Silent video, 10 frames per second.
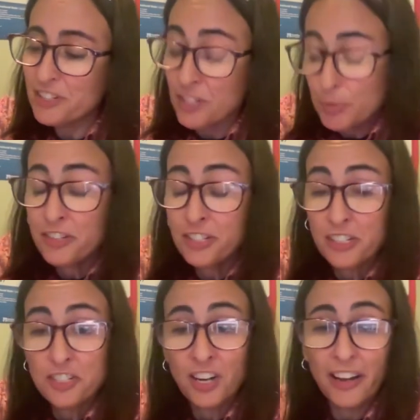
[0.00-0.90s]

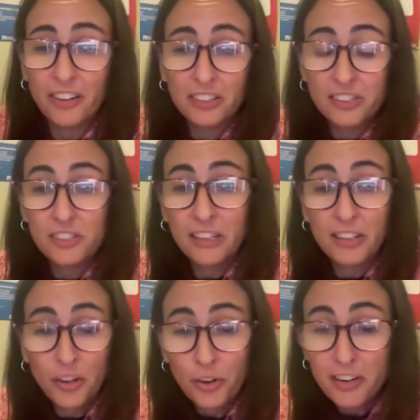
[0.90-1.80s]
especially a child, because like
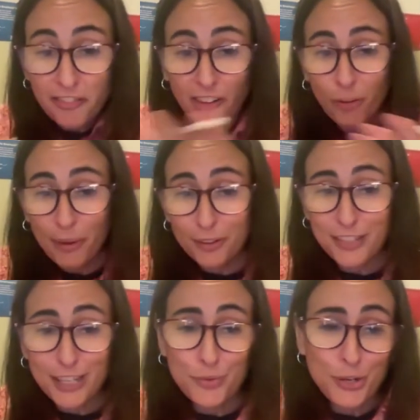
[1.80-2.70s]
you're in a developmental
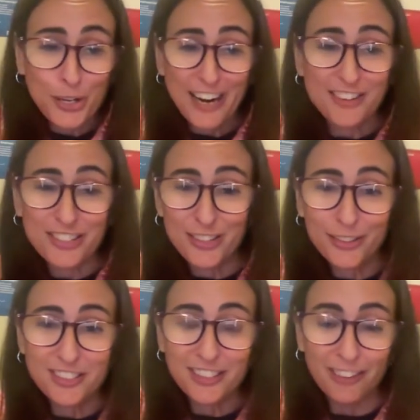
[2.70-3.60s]
stage where you can actually
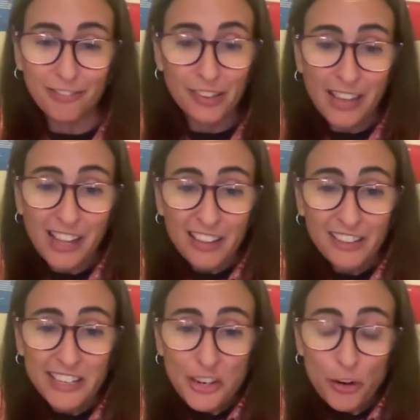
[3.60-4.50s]
learn stuff.
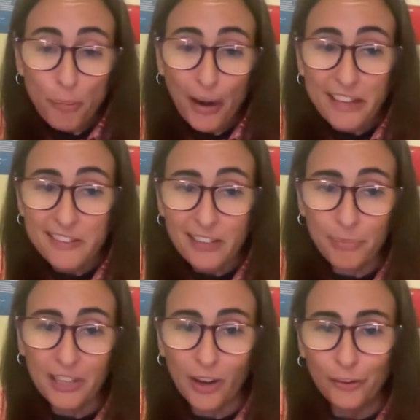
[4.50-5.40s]
Lita, your brain's
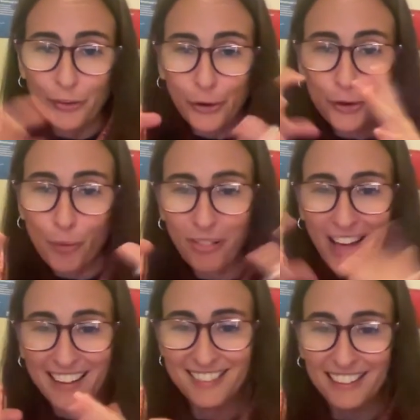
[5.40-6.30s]
something called
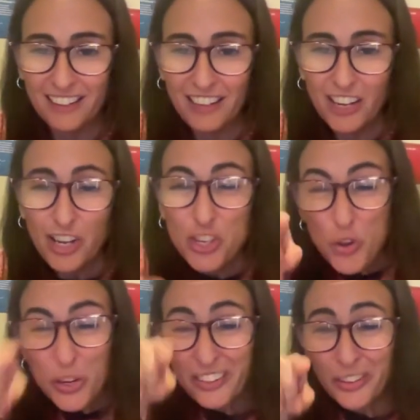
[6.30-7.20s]
neuroplastic.
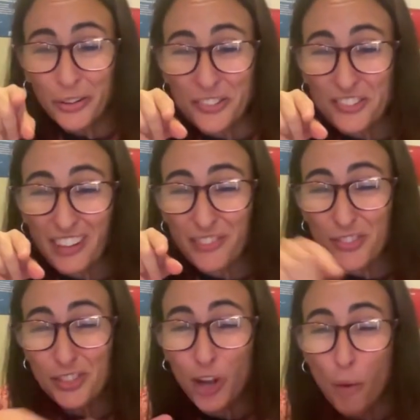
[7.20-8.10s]
You can learn stuff
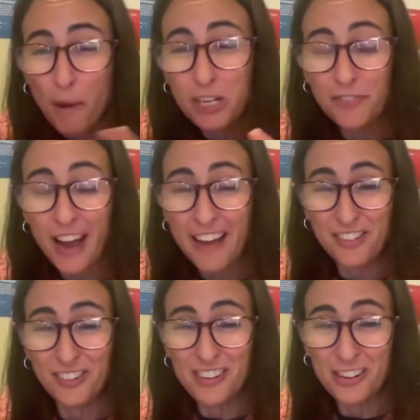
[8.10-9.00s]
so much
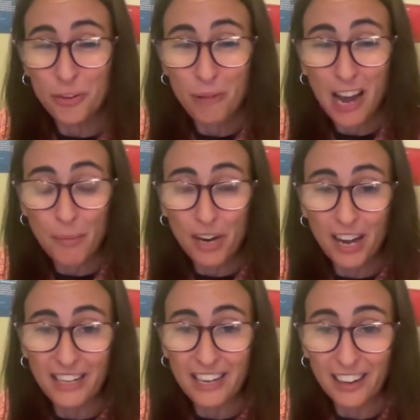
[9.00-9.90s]
faster than your mom and
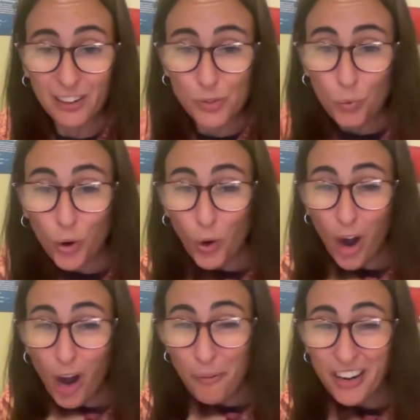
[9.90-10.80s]
I can because
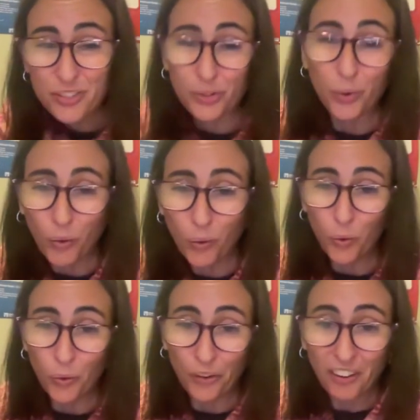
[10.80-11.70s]
our brains are
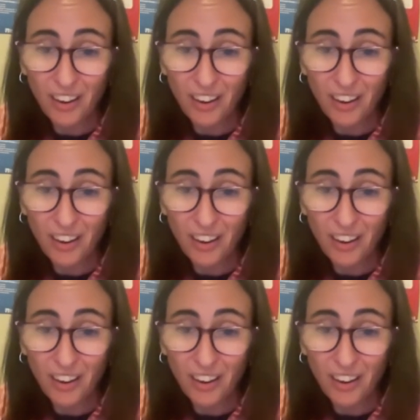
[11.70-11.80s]
old.